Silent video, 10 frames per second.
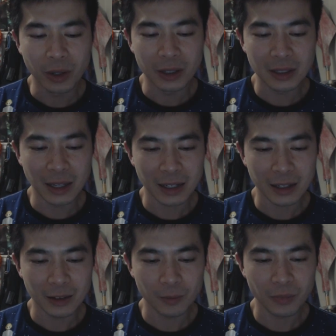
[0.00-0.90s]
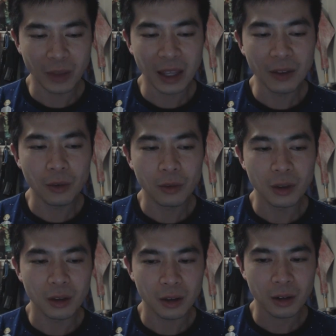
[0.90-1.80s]
where it's like they give you
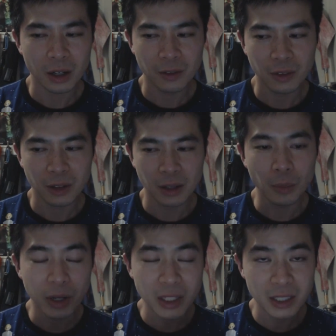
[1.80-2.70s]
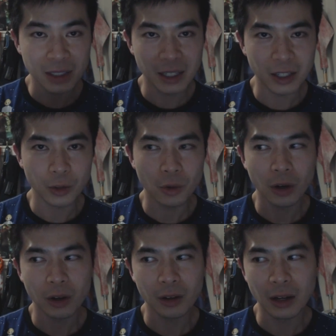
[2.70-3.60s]
the kind of the impression that you've
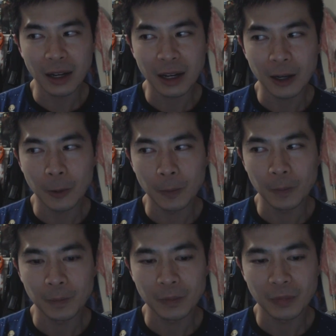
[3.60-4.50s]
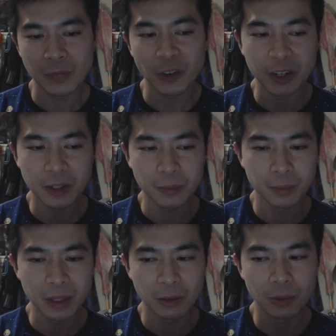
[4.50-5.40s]
got like
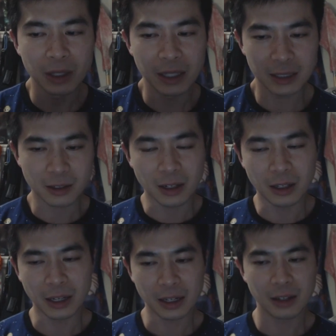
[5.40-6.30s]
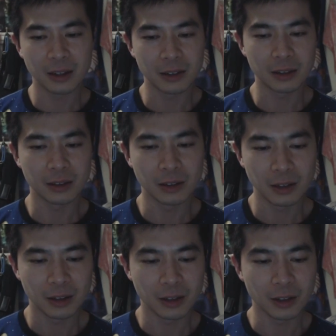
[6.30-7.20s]
freedom, but really it's kind of like,
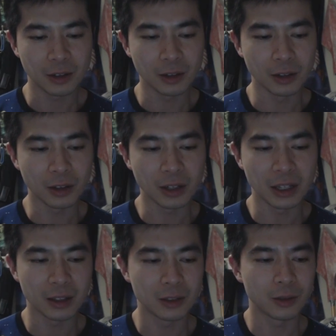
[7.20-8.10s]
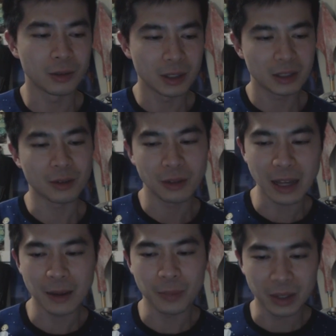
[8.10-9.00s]
you know, you can either do this or
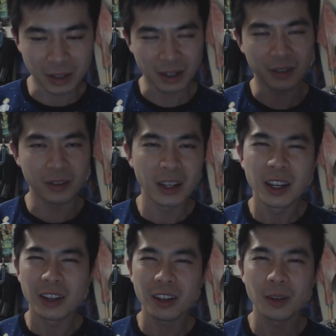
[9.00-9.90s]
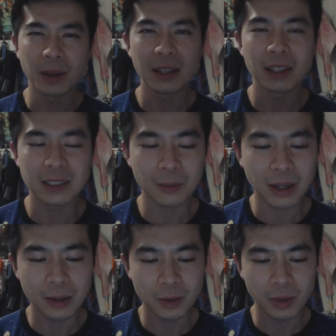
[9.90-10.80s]
that, but kind of, you know what I mean? There's some
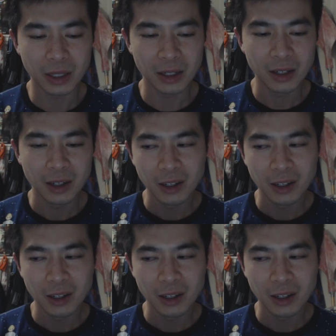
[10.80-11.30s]
games where